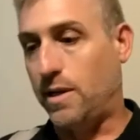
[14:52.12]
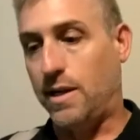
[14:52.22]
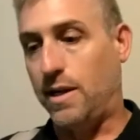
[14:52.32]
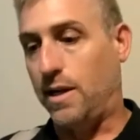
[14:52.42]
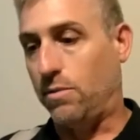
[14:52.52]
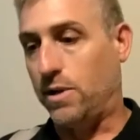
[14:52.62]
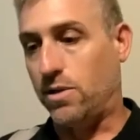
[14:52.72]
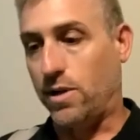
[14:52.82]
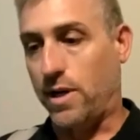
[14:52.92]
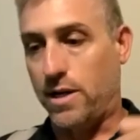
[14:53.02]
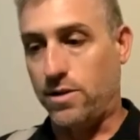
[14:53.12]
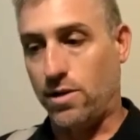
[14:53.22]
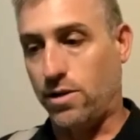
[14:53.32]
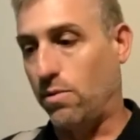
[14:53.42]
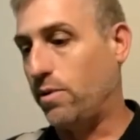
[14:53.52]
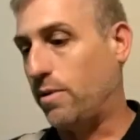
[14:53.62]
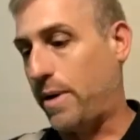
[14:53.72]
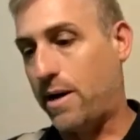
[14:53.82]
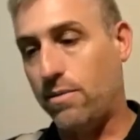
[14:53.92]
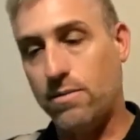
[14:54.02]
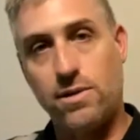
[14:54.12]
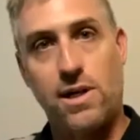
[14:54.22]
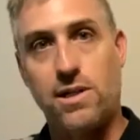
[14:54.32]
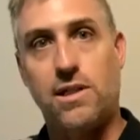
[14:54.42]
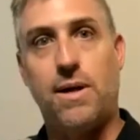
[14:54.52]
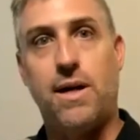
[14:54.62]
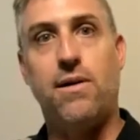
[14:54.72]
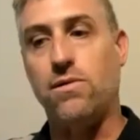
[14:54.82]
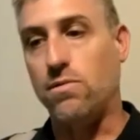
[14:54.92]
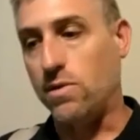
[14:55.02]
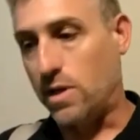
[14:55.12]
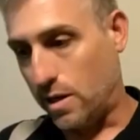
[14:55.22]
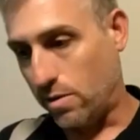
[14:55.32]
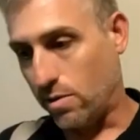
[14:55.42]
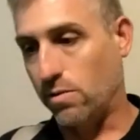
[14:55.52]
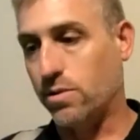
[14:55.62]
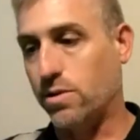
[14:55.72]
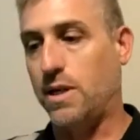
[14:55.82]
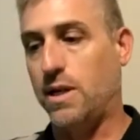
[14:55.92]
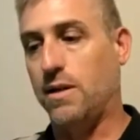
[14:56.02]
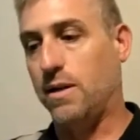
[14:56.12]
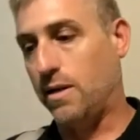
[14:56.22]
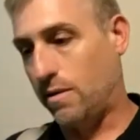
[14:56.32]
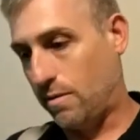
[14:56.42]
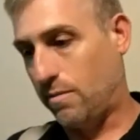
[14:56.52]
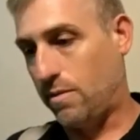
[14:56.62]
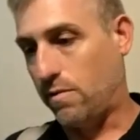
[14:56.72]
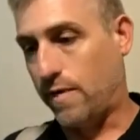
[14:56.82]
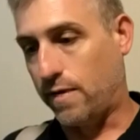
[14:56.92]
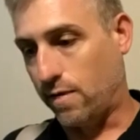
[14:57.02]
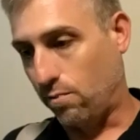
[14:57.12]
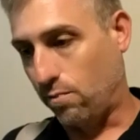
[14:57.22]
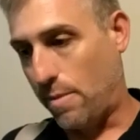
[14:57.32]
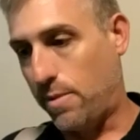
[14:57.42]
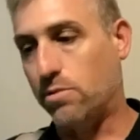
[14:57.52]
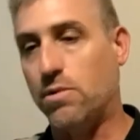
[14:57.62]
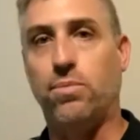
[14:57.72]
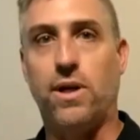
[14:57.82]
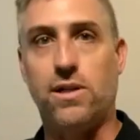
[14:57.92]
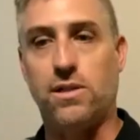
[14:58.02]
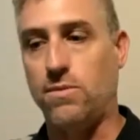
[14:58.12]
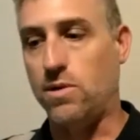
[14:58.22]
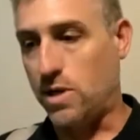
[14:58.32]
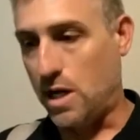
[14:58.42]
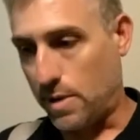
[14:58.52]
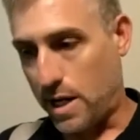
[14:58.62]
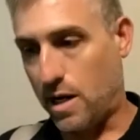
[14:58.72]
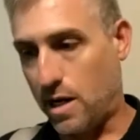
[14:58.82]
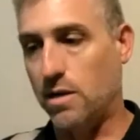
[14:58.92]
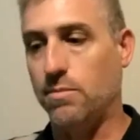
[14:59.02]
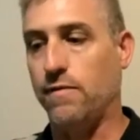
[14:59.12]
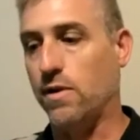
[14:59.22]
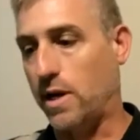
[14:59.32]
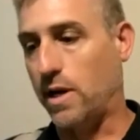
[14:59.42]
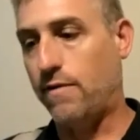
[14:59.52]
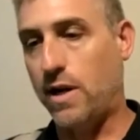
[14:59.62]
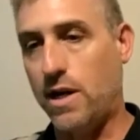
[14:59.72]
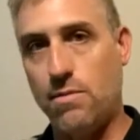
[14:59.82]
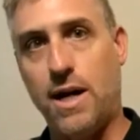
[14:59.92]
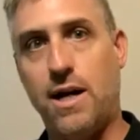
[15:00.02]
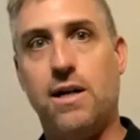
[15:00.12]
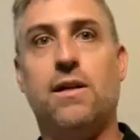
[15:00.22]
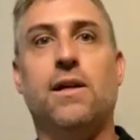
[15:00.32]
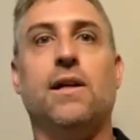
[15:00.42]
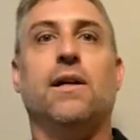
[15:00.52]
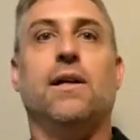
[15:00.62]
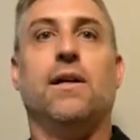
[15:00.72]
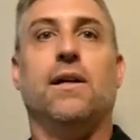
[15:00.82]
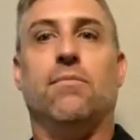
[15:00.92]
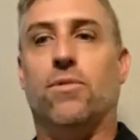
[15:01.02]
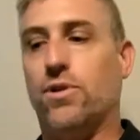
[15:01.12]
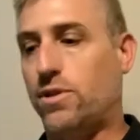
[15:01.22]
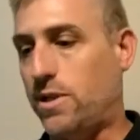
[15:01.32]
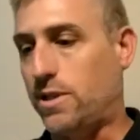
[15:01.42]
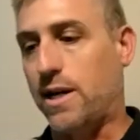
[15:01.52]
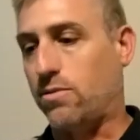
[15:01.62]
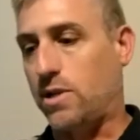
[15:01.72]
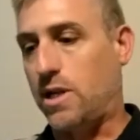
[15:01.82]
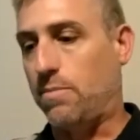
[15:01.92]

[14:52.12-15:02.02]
and as you as you're throwing them out, toss them out, you get other girls you find other women to replace them. You keep a harem. If you're a high value man, most of these guys are keeping